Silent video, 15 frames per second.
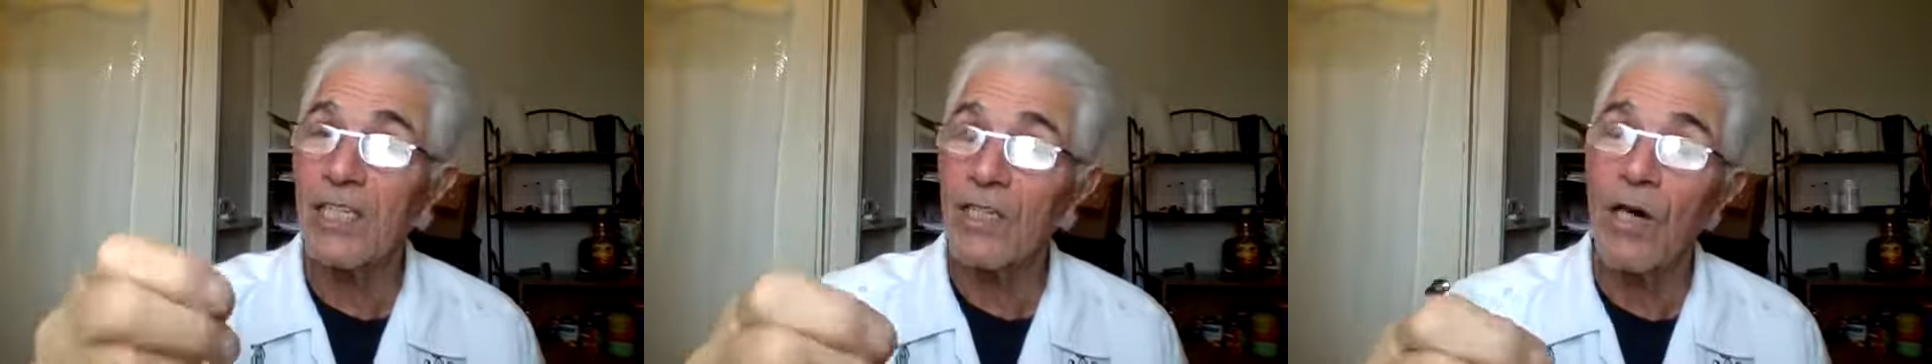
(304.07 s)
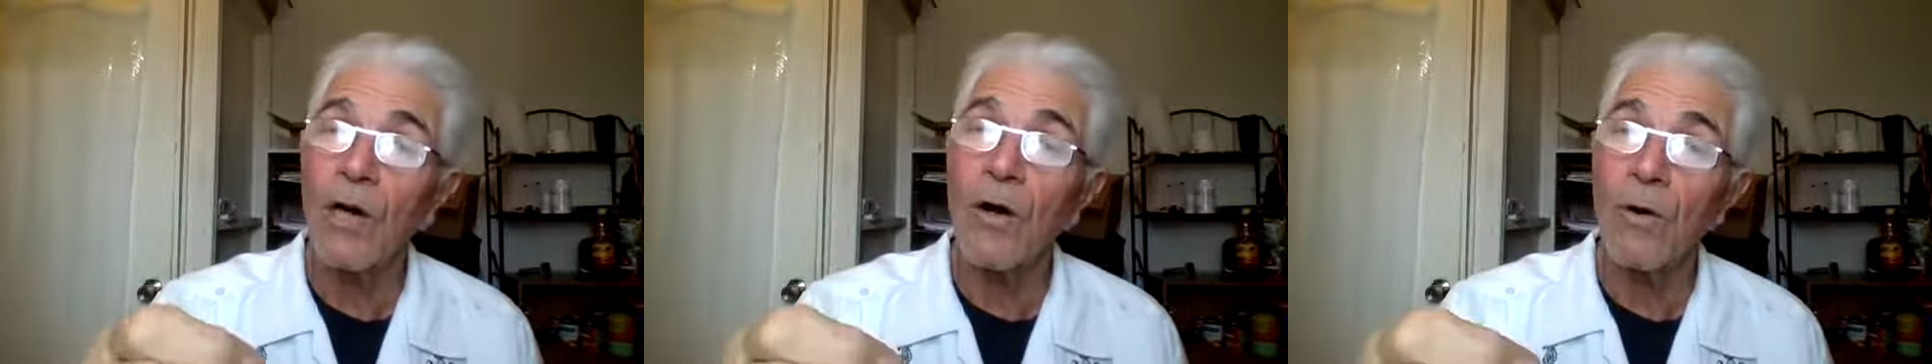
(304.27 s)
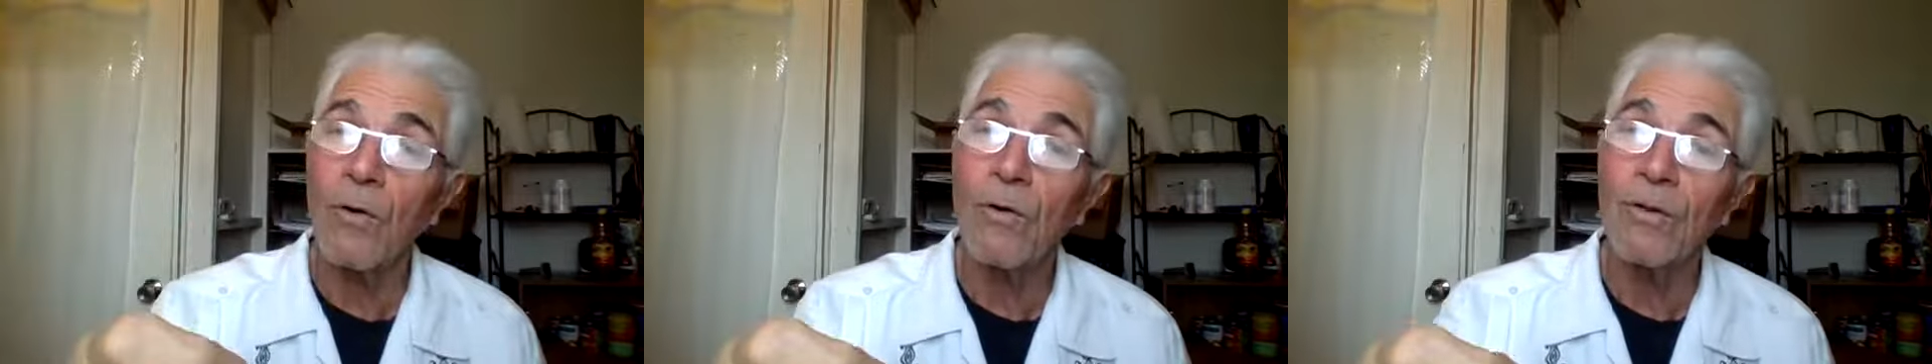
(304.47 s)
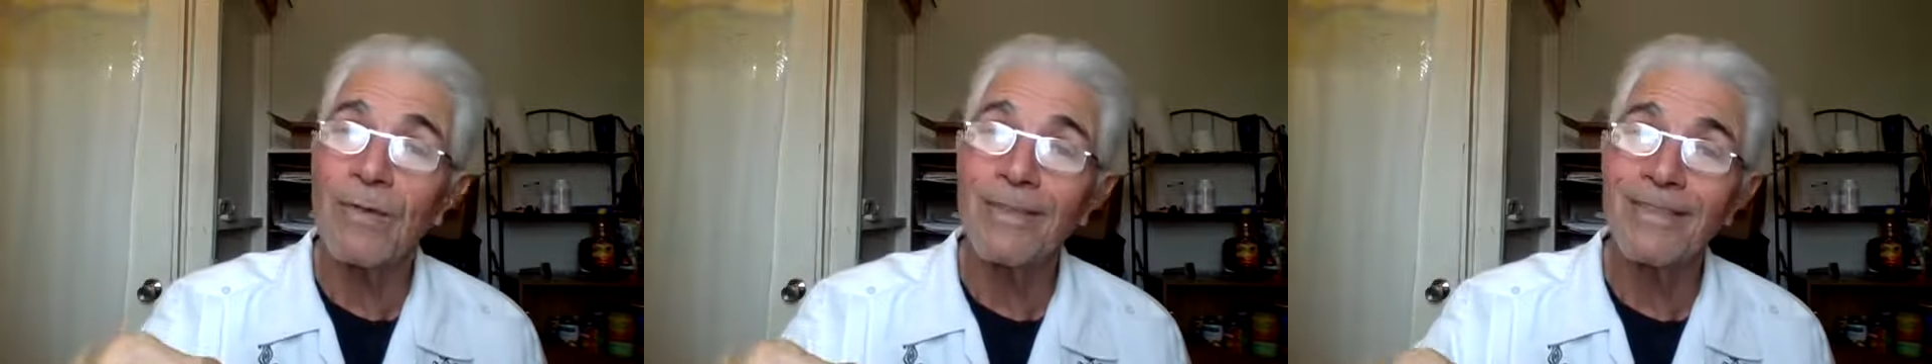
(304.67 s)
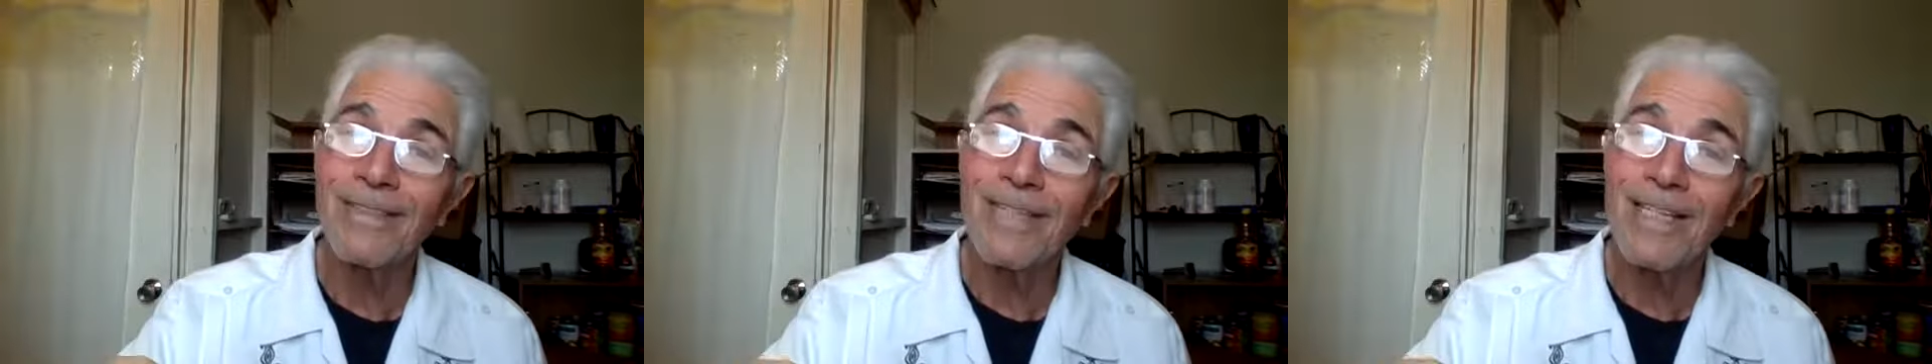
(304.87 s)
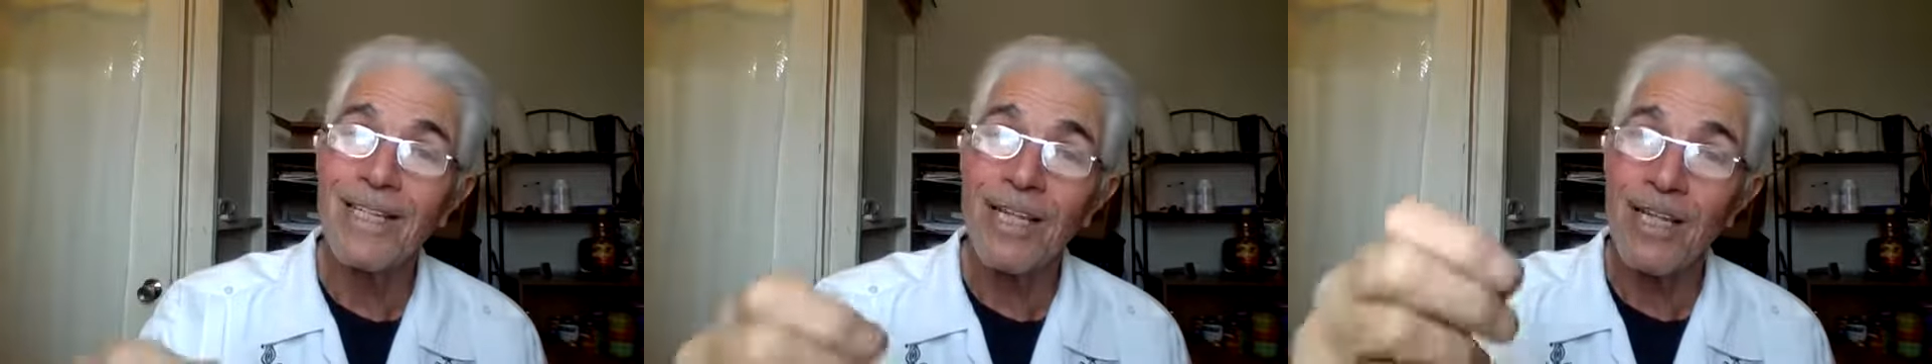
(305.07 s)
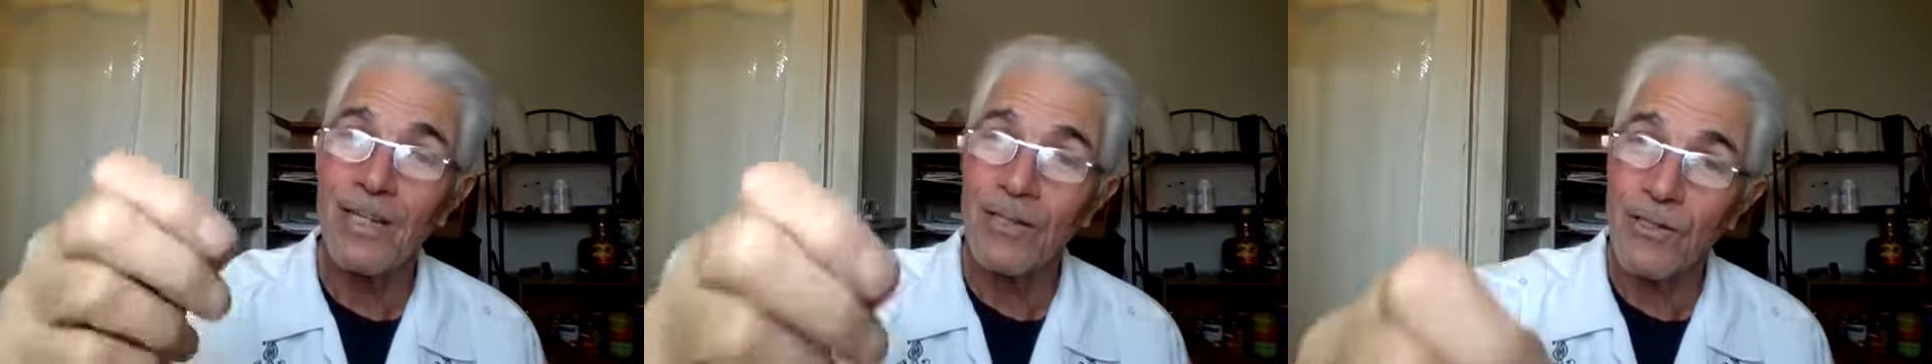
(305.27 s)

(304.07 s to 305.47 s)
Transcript: to know a